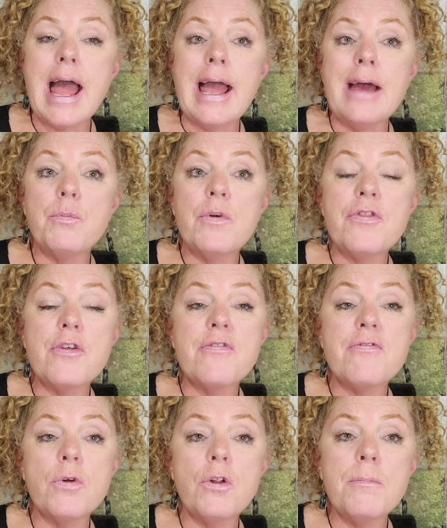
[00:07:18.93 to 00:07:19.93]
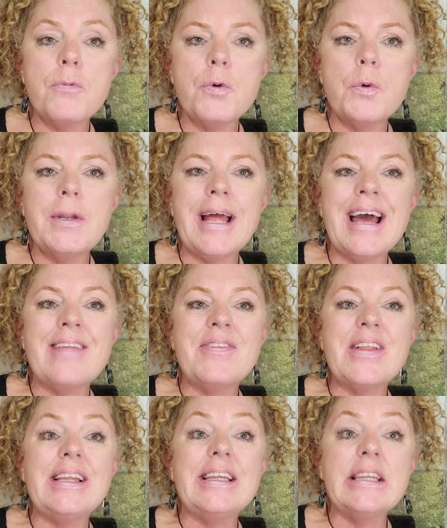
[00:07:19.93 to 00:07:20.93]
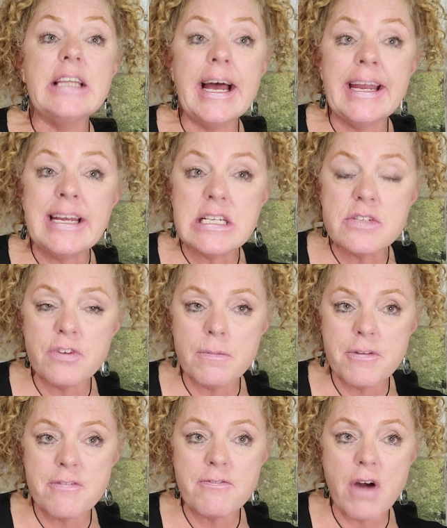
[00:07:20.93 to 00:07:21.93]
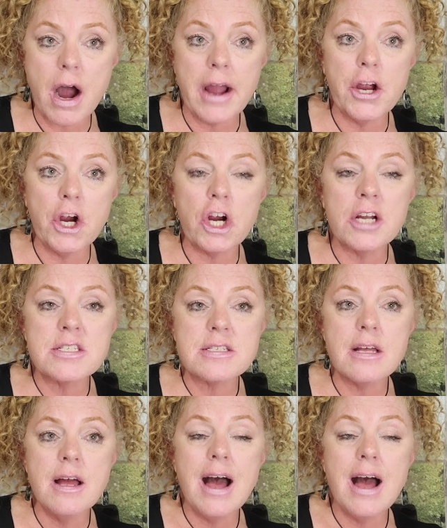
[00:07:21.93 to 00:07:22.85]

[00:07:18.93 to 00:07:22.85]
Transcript: And with the full moon and the light from the fire, because